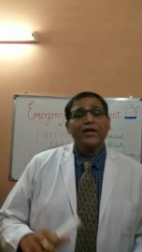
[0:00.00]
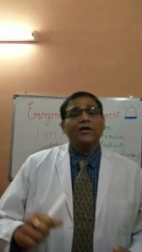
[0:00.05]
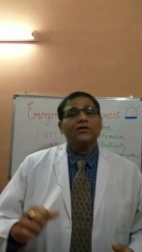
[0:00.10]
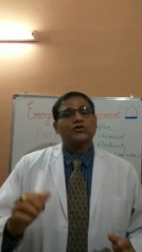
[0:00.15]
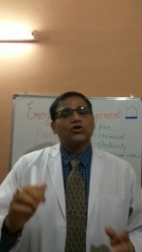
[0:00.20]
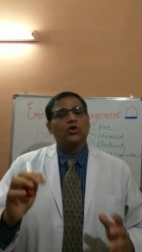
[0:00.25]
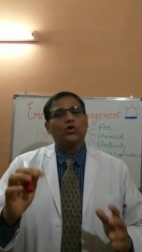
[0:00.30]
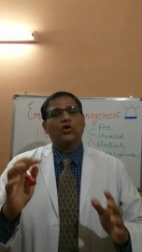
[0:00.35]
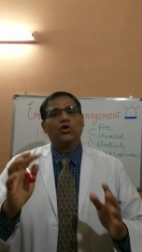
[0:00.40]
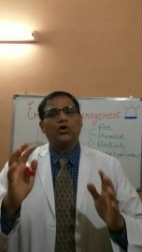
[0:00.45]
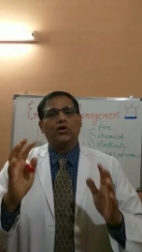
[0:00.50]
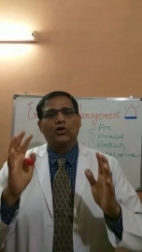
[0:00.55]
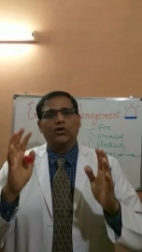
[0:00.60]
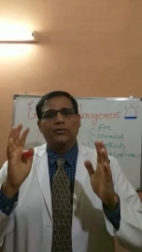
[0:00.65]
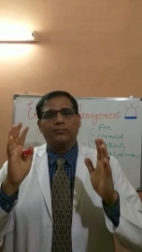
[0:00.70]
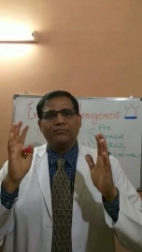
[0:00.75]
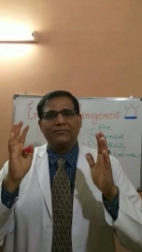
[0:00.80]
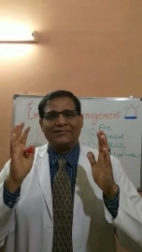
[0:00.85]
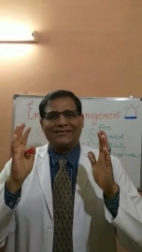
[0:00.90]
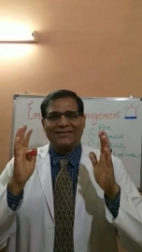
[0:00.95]

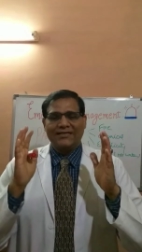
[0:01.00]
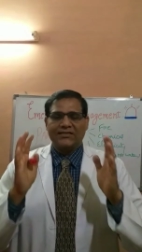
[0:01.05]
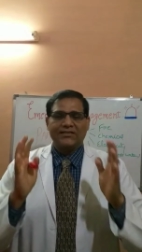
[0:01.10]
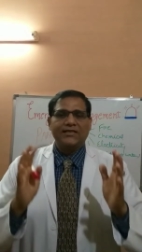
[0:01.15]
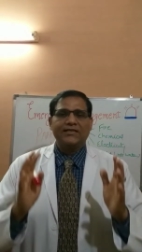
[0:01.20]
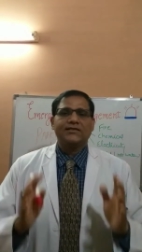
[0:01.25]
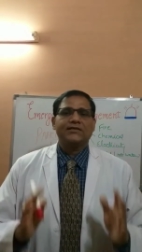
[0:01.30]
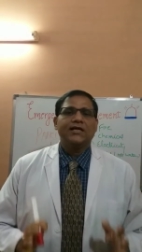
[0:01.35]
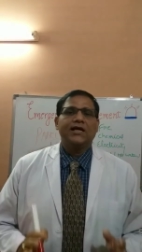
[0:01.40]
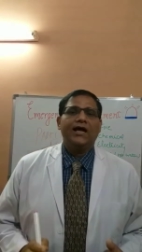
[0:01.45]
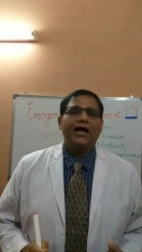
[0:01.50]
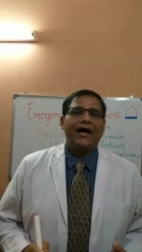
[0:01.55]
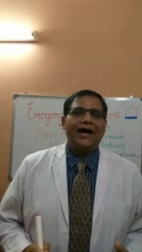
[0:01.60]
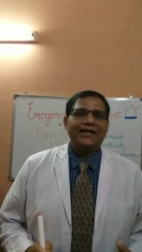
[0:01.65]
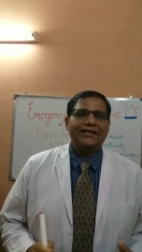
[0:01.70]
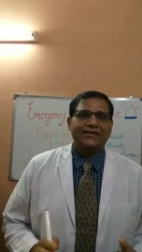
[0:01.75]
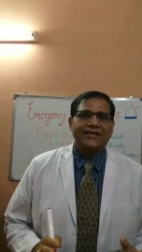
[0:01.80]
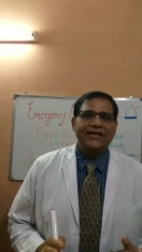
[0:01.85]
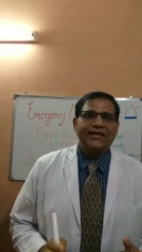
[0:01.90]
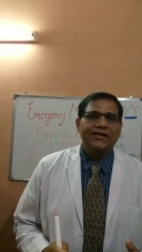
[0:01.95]
So this is, I
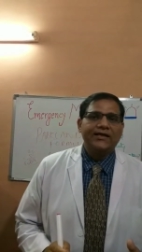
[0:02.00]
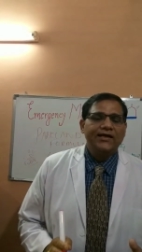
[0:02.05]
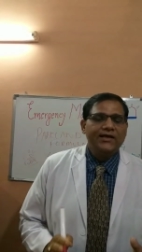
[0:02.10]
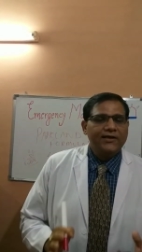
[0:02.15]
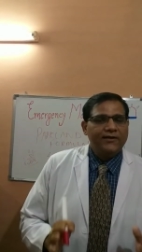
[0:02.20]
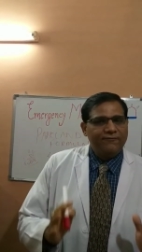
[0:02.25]
think,